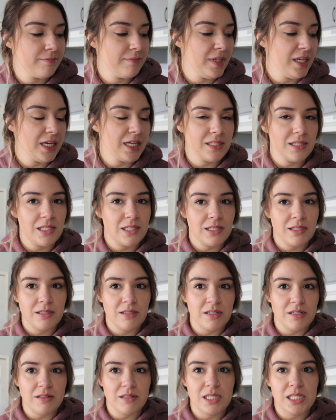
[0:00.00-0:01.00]
Because it's
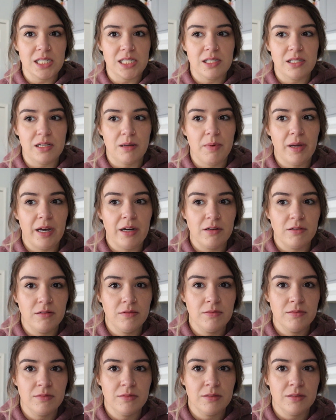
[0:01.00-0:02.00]
still good somehow.
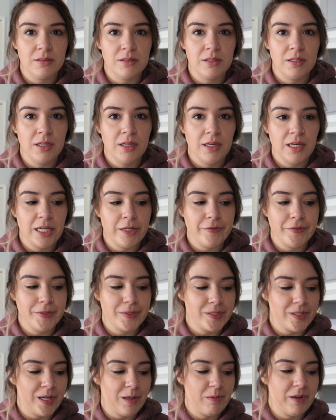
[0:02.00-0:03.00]
If you
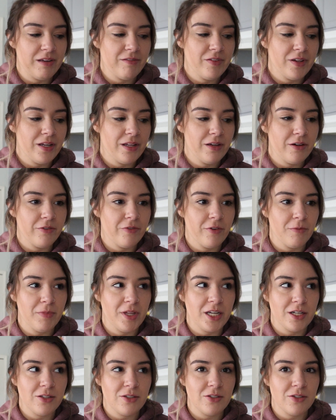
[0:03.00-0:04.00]
saw my video from
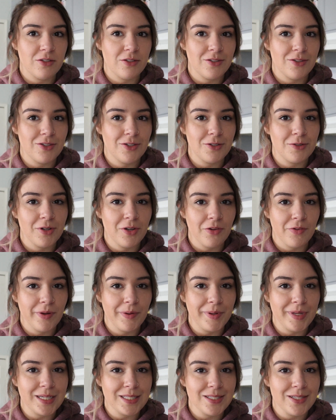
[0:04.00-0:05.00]
like 2 or
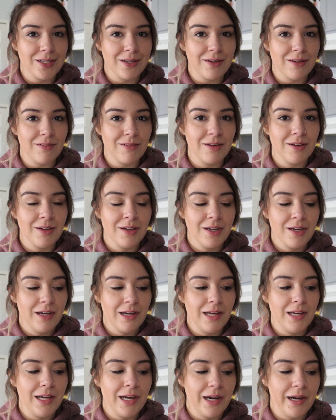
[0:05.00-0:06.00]
3 weeks ago,
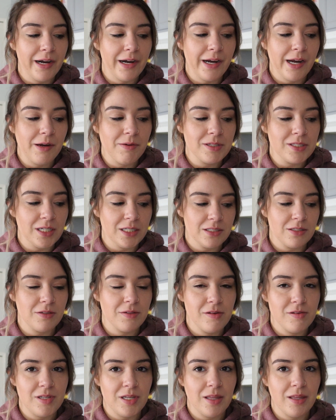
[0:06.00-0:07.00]
I was also
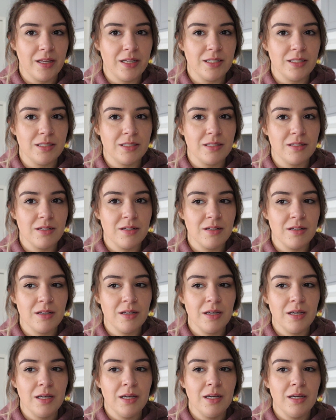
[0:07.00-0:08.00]
using this
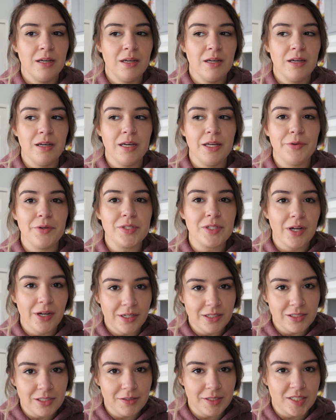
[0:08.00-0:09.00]
and it was
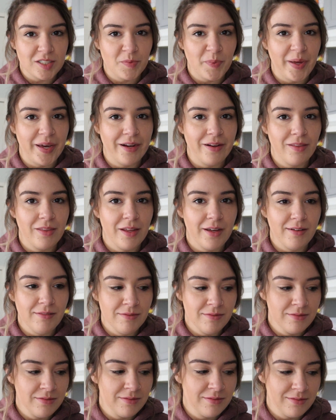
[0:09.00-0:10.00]
also expired
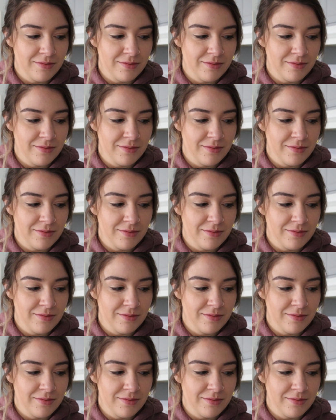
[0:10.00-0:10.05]
then.